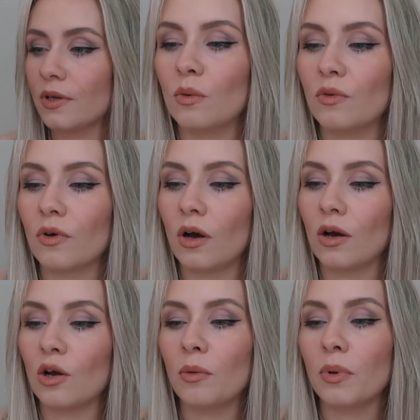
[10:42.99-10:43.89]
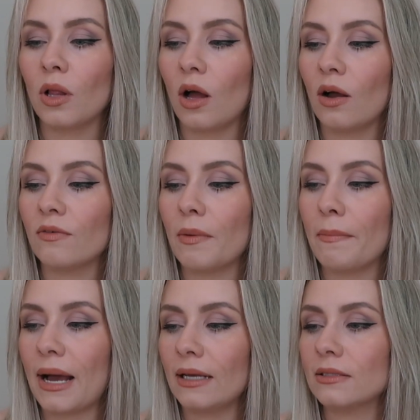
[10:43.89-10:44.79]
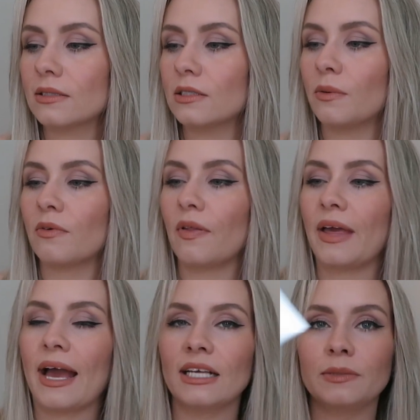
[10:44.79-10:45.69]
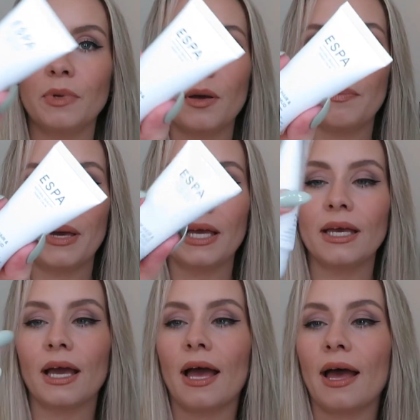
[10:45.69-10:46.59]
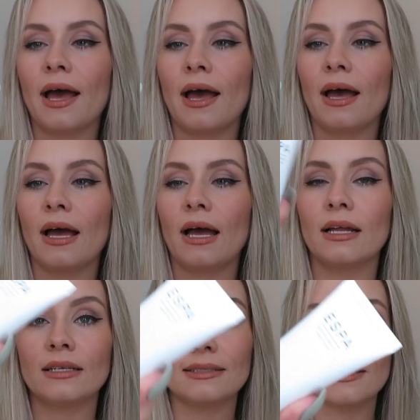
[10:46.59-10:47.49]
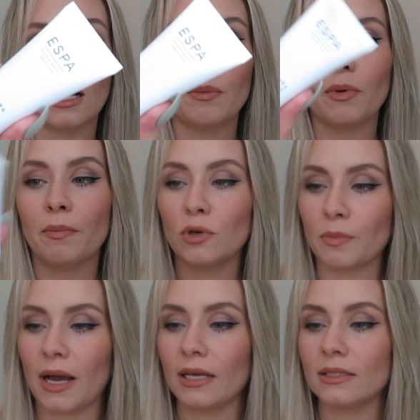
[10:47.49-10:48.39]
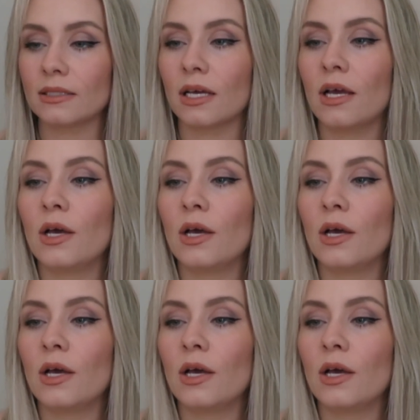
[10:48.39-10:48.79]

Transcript: We've got a couple of masks. So we've got the Esper Pink Hair and Scalp Mud Mask.